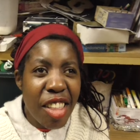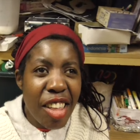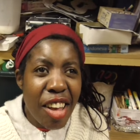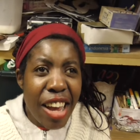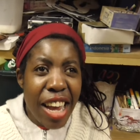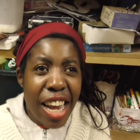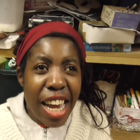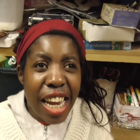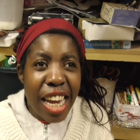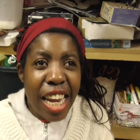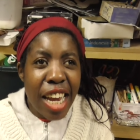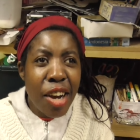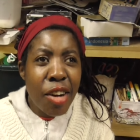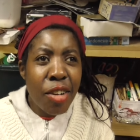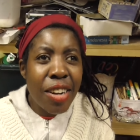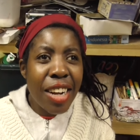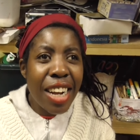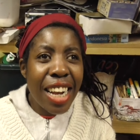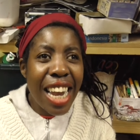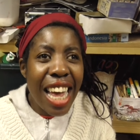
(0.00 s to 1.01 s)
So he
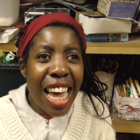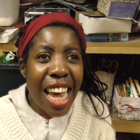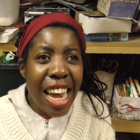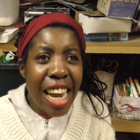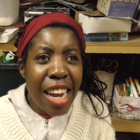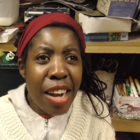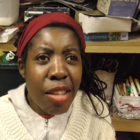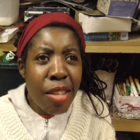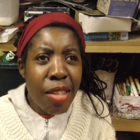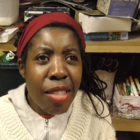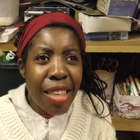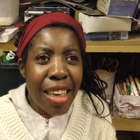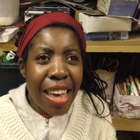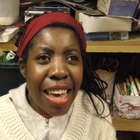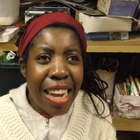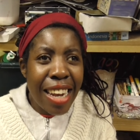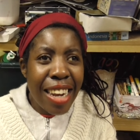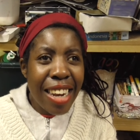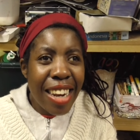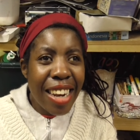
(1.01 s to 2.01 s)
killed Claire
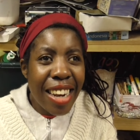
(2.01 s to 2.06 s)
instead.